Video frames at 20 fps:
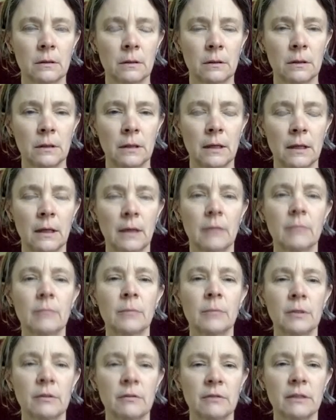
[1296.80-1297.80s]
Yeah,
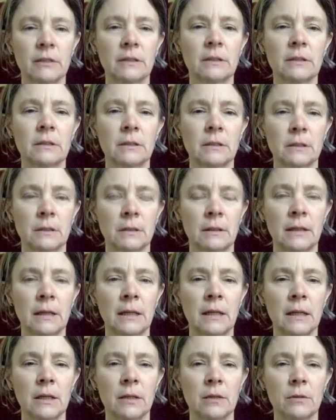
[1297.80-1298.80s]
perfect.
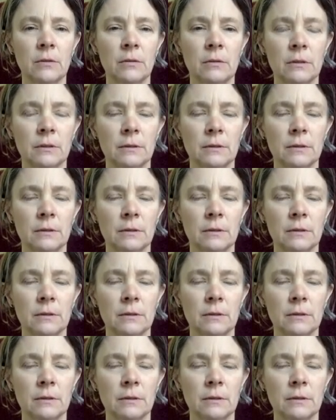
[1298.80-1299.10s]
Thank you.